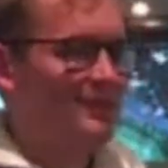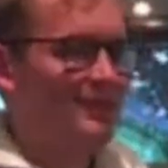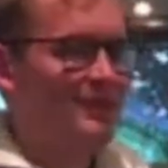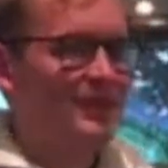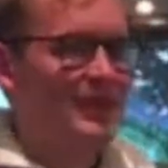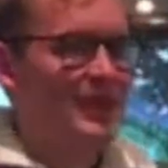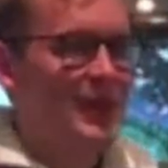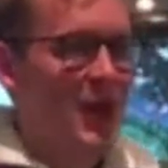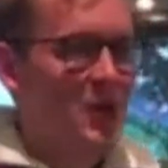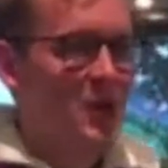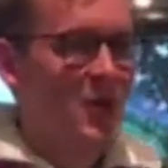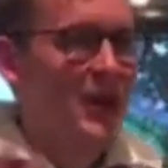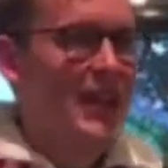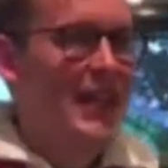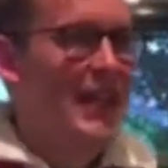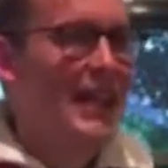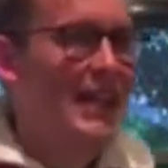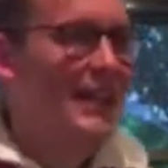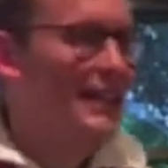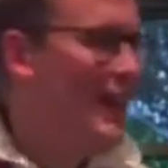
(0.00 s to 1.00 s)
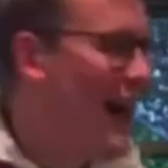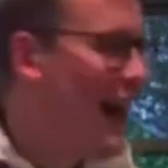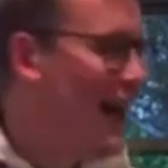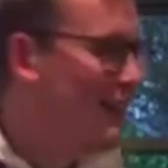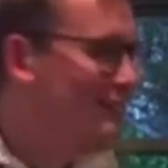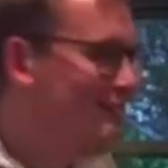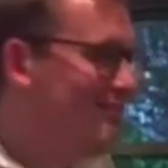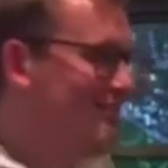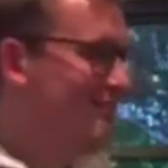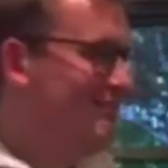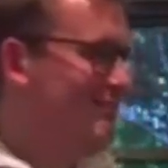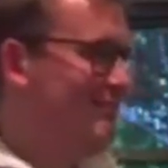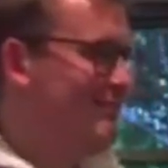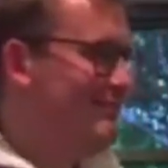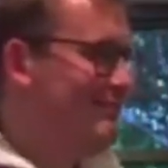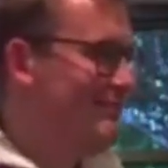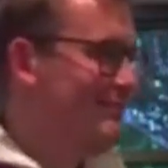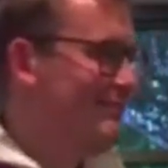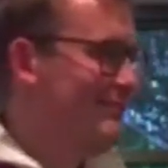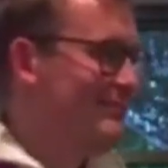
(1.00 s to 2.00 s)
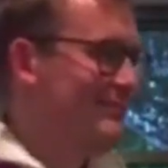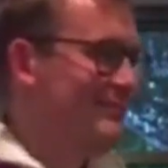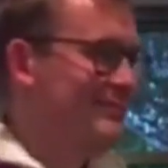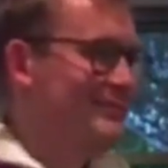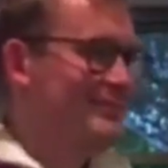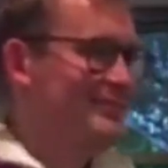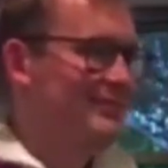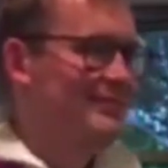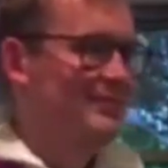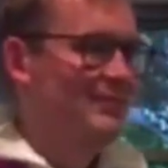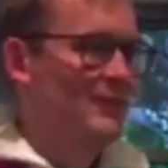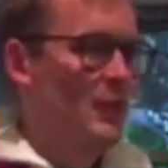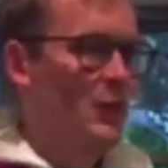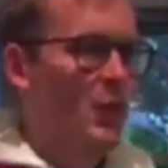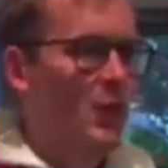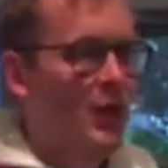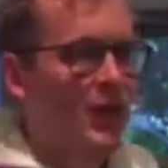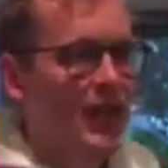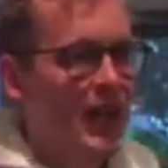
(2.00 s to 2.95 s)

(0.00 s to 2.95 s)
We don't want to hear that. We want